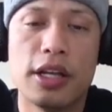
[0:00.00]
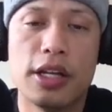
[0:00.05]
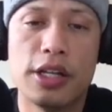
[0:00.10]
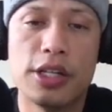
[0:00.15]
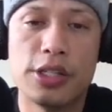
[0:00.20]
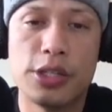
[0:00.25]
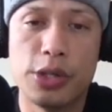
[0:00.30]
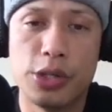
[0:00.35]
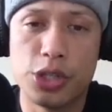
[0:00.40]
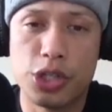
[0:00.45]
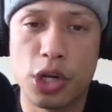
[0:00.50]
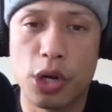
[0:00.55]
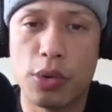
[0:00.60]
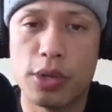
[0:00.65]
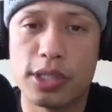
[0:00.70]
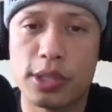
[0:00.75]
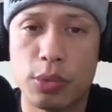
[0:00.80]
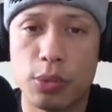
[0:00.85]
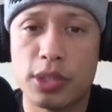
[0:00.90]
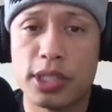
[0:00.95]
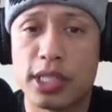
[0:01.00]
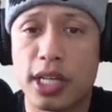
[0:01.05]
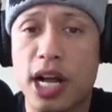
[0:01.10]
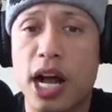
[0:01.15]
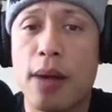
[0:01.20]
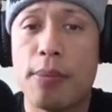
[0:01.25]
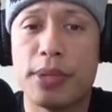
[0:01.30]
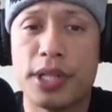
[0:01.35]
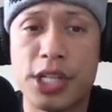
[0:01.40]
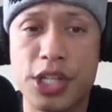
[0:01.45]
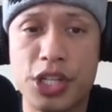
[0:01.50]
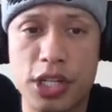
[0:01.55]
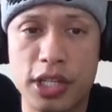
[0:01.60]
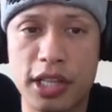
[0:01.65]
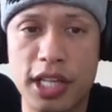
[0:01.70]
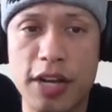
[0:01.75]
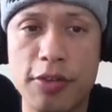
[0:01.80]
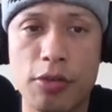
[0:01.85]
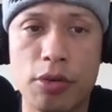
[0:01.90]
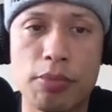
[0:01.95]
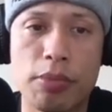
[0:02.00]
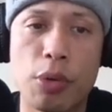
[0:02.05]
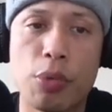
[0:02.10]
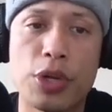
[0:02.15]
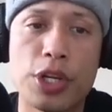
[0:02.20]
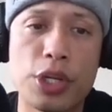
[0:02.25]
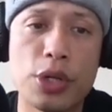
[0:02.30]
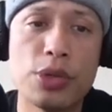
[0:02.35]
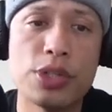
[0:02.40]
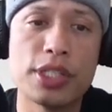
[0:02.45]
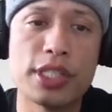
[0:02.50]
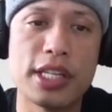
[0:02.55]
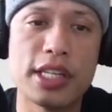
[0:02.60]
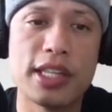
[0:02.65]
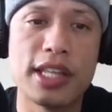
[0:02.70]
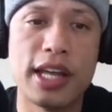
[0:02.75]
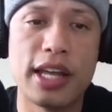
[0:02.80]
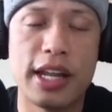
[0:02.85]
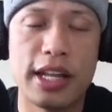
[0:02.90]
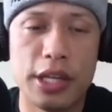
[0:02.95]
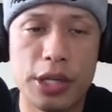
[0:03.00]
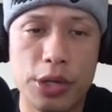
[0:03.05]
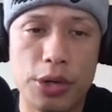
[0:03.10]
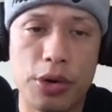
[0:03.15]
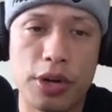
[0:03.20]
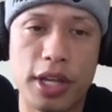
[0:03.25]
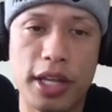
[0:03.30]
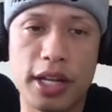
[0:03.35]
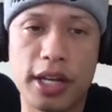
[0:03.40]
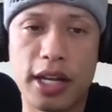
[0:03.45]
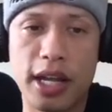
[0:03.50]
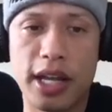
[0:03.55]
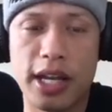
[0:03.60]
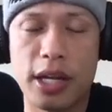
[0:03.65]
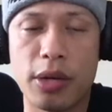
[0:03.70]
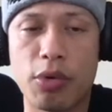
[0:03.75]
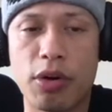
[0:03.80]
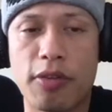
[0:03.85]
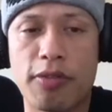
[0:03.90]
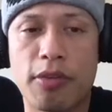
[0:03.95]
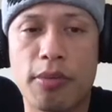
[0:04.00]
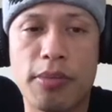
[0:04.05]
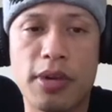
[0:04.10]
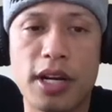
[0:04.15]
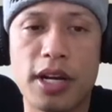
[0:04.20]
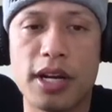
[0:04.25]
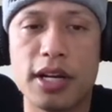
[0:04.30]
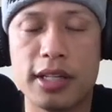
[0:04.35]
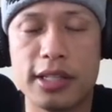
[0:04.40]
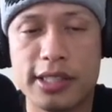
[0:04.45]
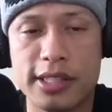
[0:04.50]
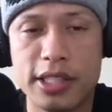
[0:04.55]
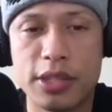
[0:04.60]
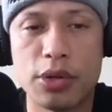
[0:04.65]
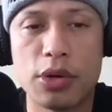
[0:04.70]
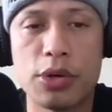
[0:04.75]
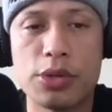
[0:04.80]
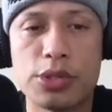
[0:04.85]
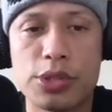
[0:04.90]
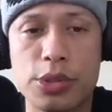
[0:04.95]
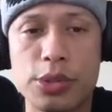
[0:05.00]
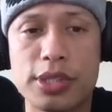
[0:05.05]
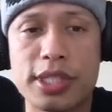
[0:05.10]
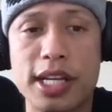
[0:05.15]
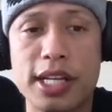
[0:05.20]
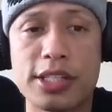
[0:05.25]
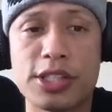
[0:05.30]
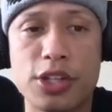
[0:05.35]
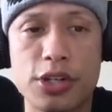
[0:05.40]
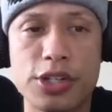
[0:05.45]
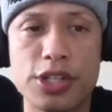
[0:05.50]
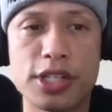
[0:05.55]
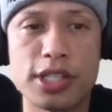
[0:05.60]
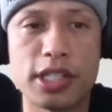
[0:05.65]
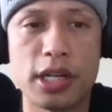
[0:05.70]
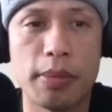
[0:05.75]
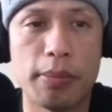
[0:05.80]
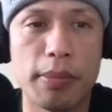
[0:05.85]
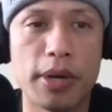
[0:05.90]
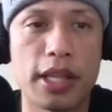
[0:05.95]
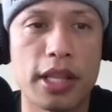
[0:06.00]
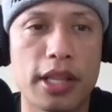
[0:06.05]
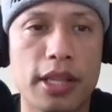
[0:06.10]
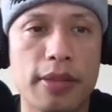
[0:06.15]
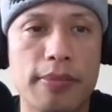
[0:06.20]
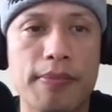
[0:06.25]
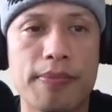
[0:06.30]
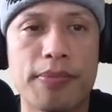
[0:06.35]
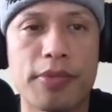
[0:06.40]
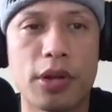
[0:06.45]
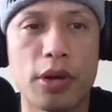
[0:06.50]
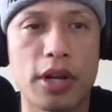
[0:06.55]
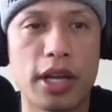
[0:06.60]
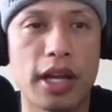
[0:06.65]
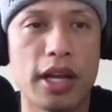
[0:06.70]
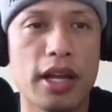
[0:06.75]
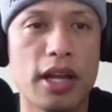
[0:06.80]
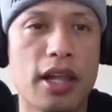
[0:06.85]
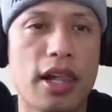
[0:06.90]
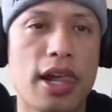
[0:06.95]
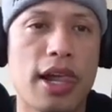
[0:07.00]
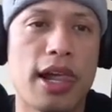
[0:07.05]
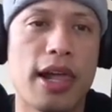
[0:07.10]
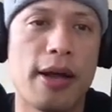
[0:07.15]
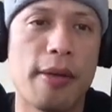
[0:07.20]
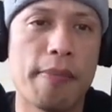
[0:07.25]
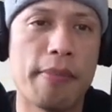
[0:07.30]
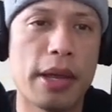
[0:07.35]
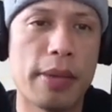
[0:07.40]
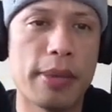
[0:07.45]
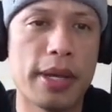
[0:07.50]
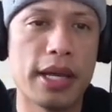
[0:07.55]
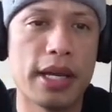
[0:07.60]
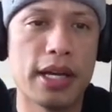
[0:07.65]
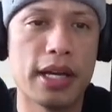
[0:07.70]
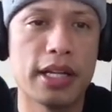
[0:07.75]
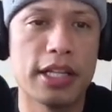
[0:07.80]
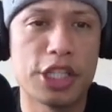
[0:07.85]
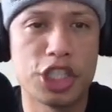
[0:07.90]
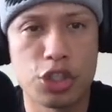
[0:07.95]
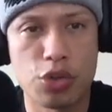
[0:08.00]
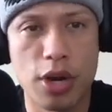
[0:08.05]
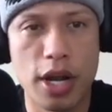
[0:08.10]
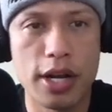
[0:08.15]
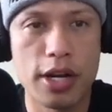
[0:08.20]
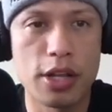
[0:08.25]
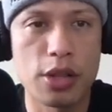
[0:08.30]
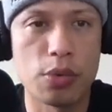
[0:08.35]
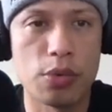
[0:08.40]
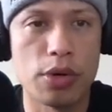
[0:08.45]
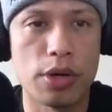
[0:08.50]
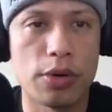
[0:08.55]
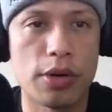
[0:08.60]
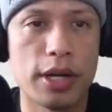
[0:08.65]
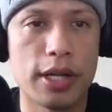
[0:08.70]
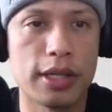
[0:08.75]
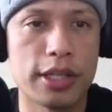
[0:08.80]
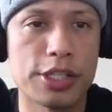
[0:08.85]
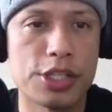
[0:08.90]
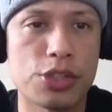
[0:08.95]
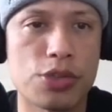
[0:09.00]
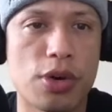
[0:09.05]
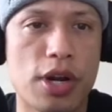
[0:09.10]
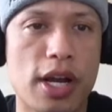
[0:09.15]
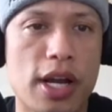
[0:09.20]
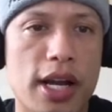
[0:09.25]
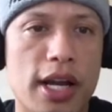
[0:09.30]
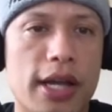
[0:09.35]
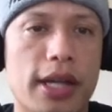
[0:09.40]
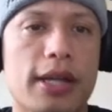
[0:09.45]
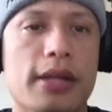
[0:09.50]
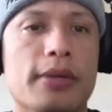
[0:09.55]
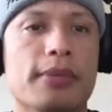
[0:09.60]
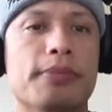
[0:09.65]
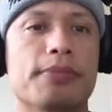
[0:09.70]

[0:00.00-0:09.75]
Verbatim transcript: to show us what's the competition level, but we do see that you're getting anywhere from zero to ten searches a month. Okay, maybe uh, let's try another one, right? Let's try